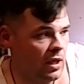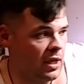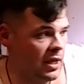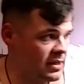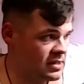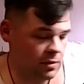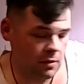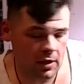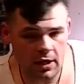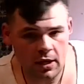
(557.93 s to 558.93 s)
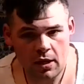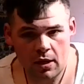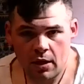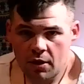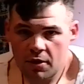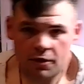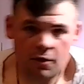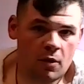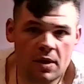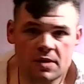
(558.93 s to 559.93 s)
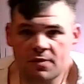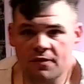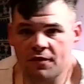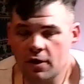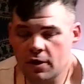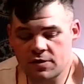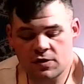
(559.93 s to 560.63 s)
In the story, Thor is referred